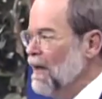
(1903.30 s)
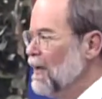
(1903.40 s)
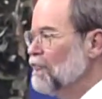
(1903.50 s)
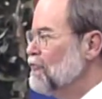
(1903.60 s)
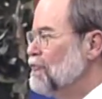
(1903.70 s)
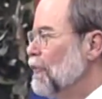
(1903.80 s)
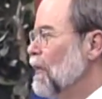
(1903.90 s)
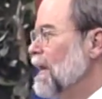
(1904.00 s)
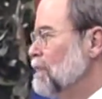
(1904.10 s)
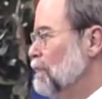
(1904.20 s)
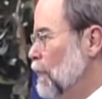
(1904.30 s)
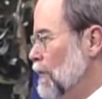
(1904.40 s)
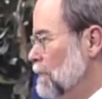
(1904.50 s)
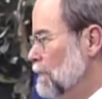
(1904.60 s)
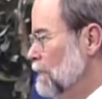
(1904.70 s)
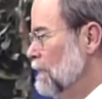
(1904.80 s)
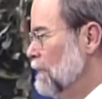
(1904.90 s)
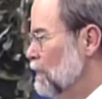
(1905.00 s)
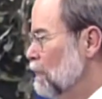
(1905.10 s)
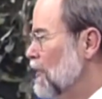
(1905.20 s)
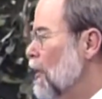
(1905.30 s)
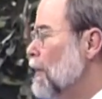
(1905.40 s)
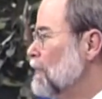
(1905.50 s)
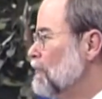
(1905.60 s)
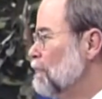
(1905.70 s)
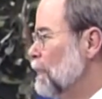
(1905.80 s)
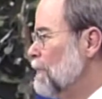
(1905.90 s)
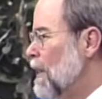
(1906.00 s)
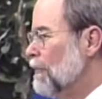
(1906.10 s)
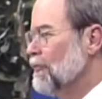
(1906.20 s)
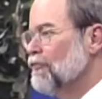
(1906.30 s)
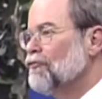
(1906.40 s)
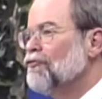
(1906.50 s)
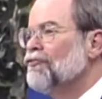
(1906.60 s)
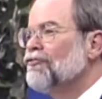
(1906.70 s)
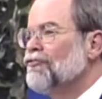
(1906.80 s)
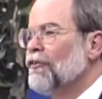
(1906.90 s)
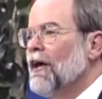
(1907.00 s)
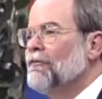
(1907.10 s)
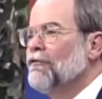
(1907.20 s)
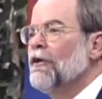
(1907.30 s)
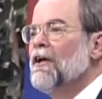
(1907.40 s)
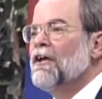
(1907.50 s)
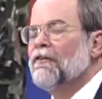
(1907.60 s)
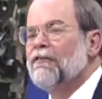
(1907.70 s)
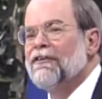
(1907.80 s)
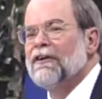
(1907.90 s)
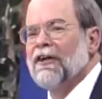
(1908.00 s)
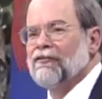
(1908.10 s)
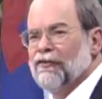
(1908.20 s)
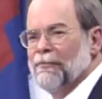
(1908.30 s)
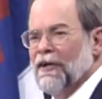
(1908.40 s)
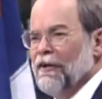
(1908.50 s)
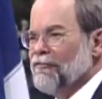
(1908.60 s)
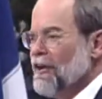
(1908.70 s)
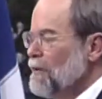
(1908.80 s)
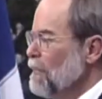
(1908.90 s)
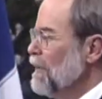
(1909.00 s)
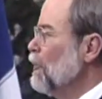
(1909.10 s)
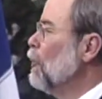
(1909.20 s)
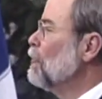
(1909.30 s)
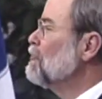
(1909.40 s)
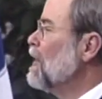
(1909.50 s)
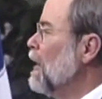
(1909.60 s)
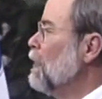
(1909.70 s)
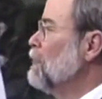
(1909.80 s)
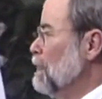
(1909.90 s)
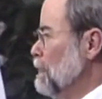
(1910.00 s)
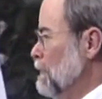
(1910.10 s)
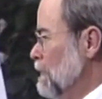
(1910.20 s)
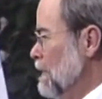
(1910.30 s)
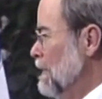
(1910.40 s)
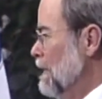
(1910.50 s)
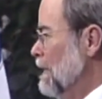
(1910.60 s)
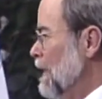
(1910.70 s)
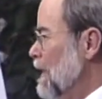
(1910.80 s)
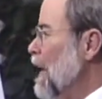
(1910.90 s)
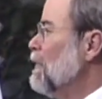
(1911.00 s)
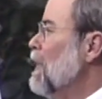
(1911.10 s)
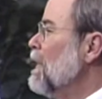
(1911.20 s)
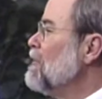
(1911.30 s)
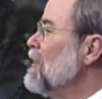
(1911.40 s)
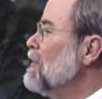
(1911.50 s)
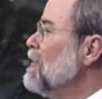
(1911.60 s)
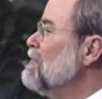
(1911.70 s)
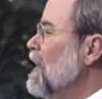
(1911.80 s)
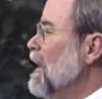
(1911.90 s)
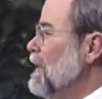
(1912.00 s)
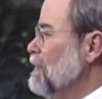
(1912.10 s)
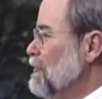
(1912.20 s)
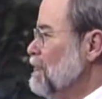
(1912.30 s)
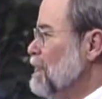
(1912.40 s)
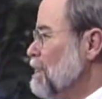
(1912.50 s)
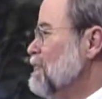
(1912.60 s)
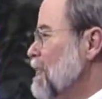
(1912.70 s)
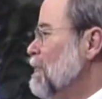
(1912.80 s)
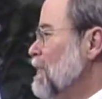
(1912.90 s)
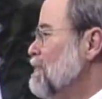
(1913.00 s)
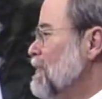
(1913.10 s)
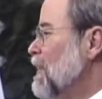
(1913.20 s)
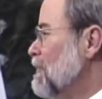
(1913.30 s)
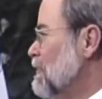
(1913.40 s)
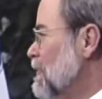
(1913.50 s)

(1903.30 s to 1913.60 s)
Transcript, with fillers: It's delightful, regardless of your politics. It's just delightful. If nothing else, you'll be entertained by the host's hairdo. And that, that's how you date it to 76,